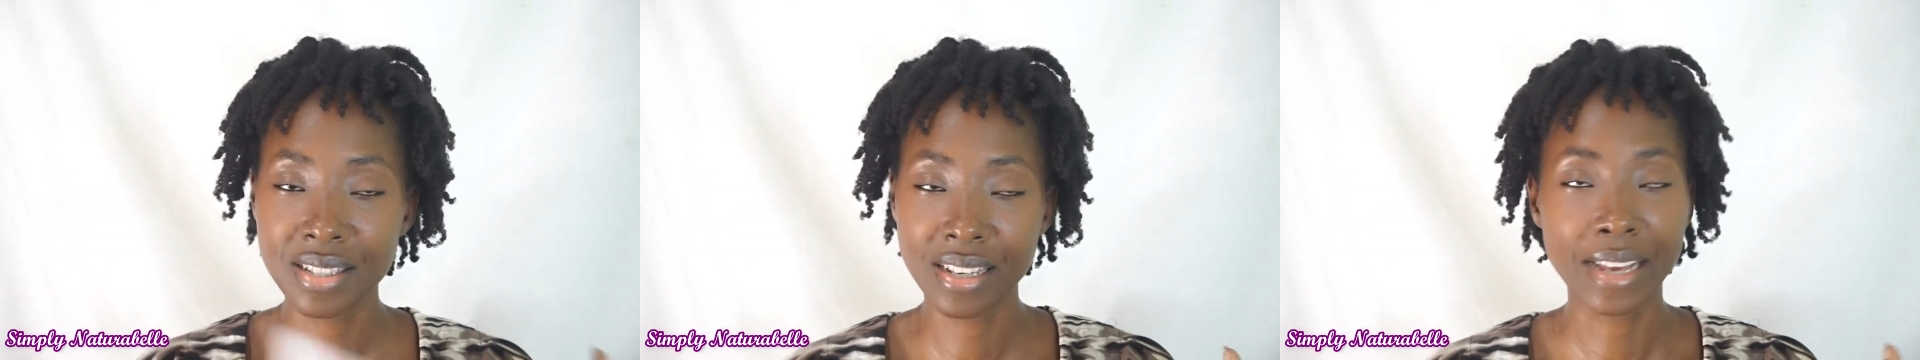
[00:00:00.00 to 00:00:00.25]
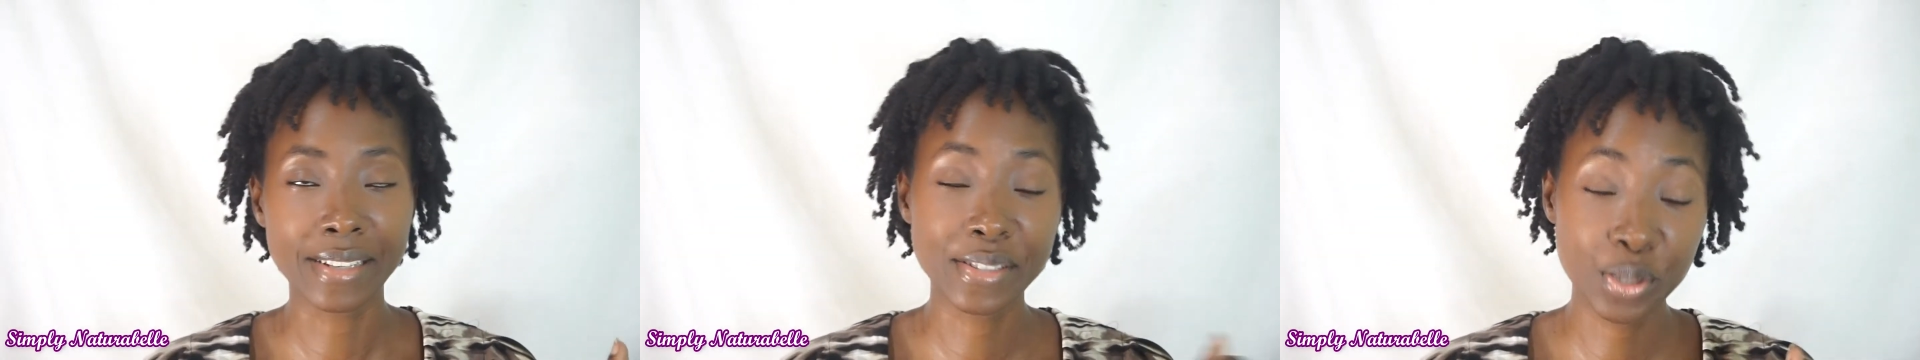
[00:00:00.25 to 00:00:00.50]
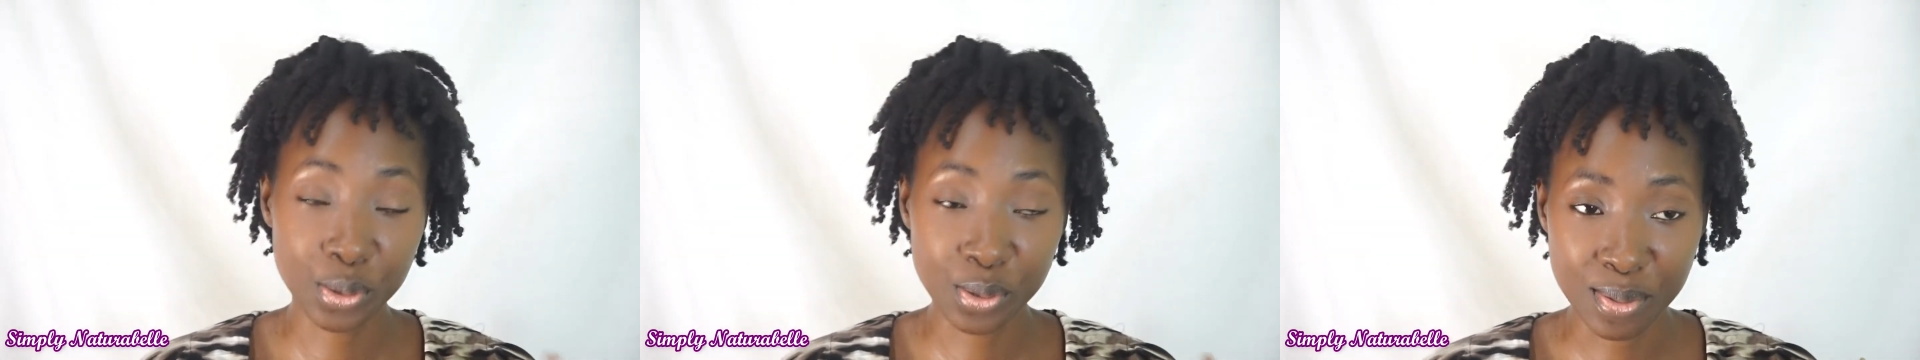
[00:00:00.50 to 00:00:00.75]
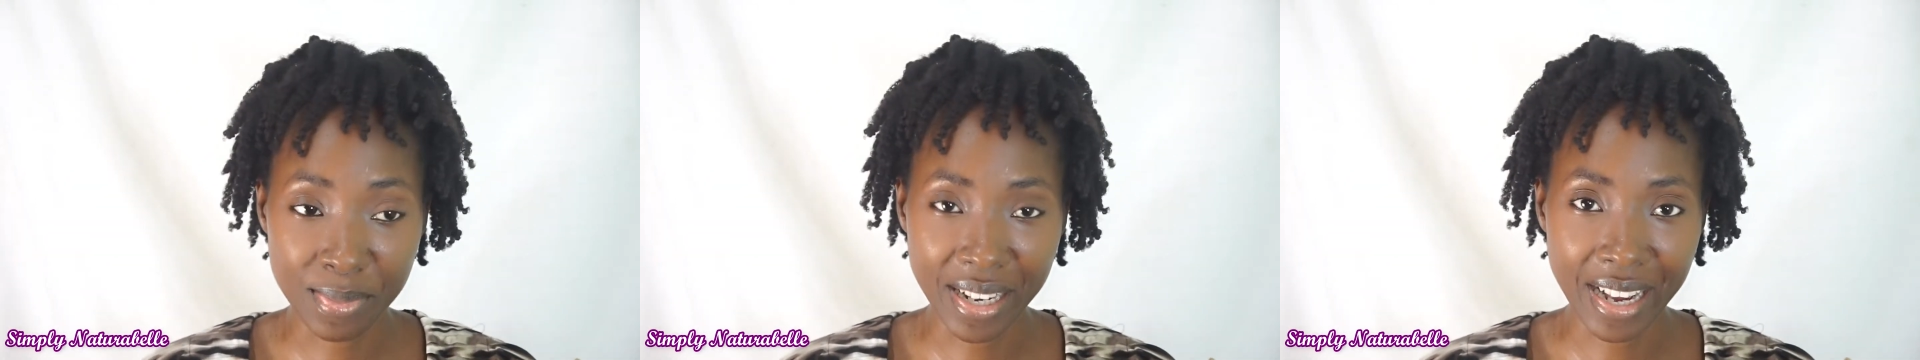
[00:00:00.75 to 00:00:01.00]
Excuse
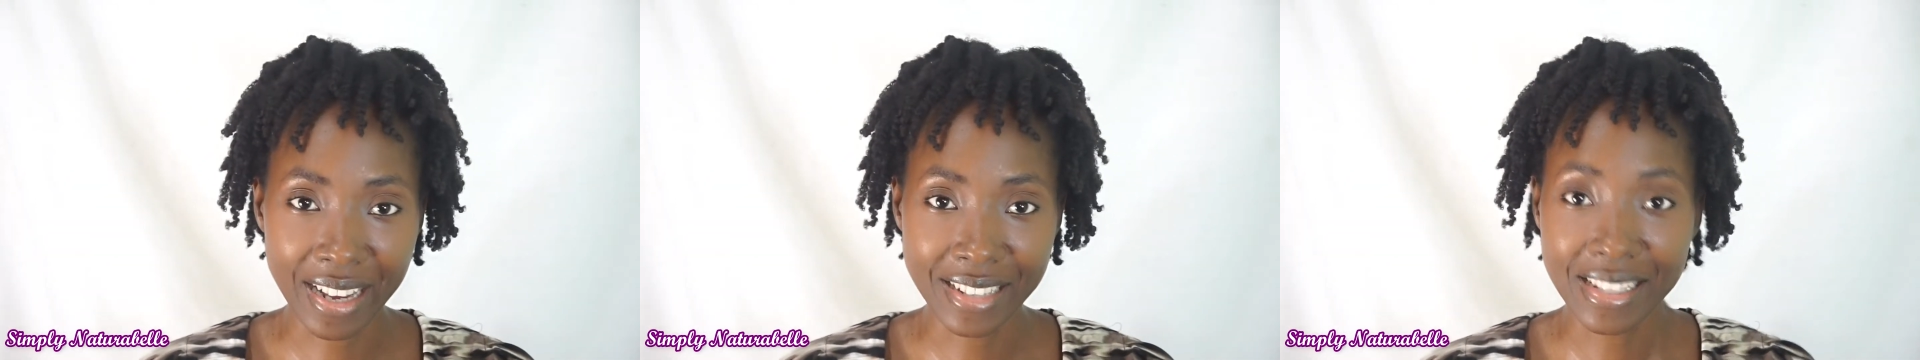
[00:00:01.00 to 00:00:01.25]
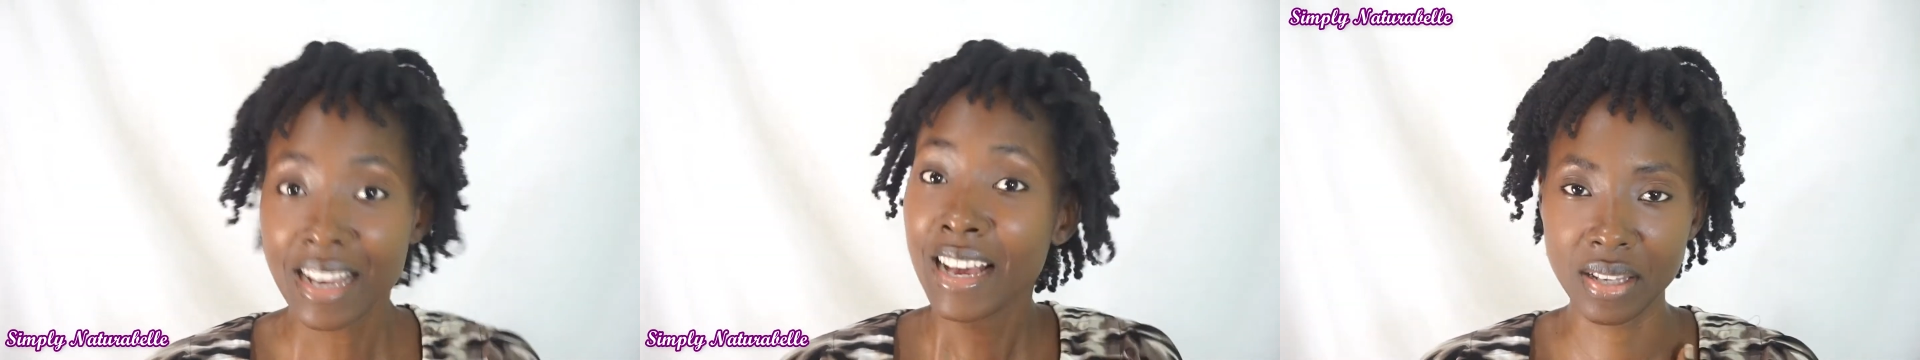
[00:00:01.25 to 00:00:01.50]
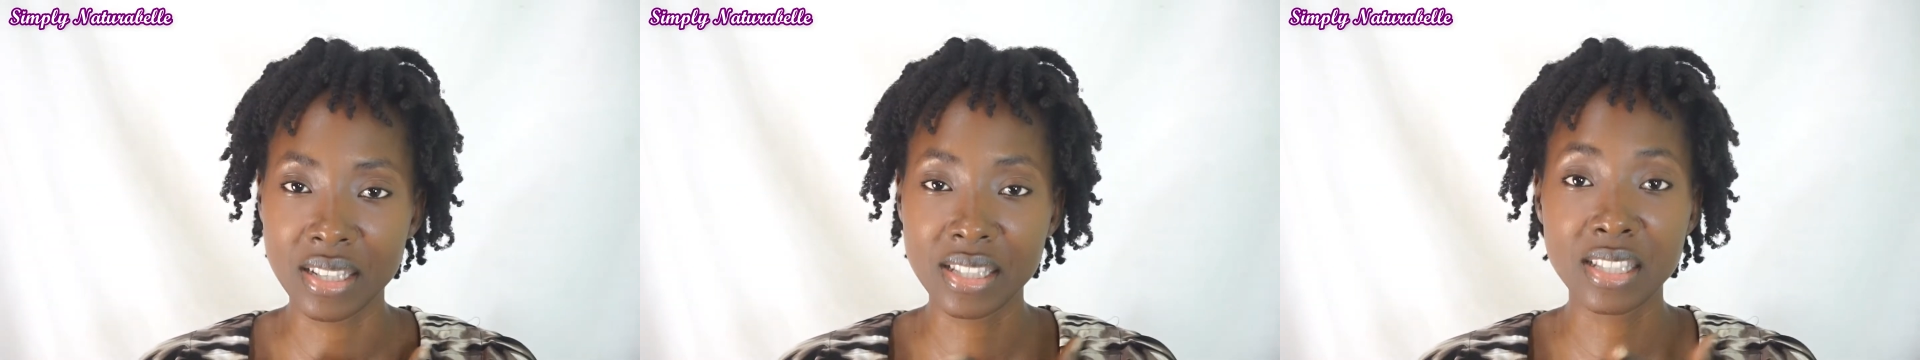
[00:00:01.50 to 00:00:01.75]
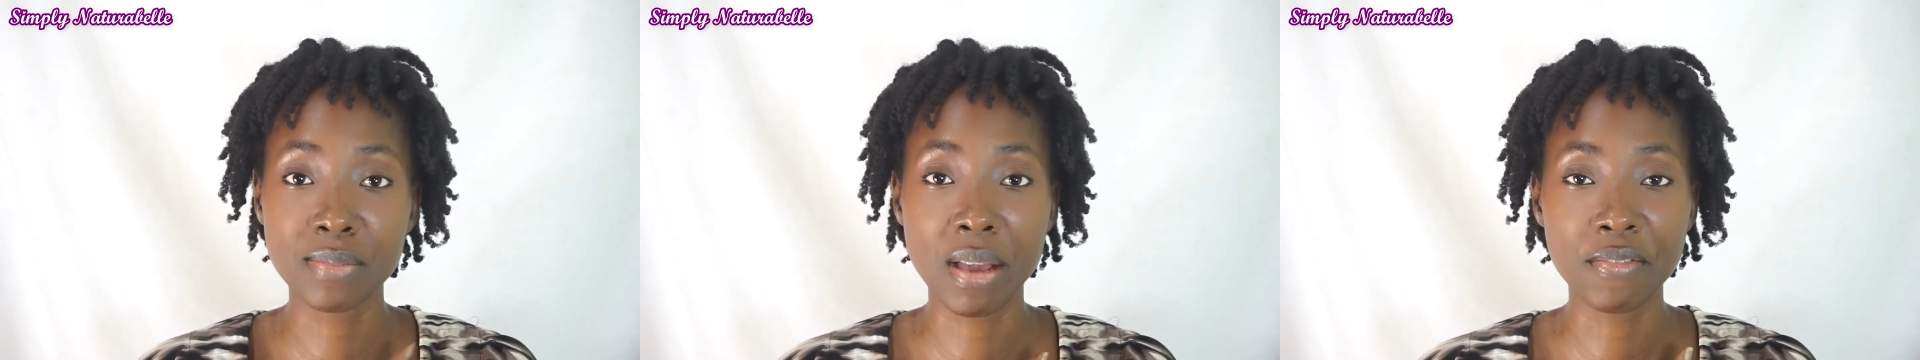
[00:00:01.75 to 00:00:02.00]
me guys, this is my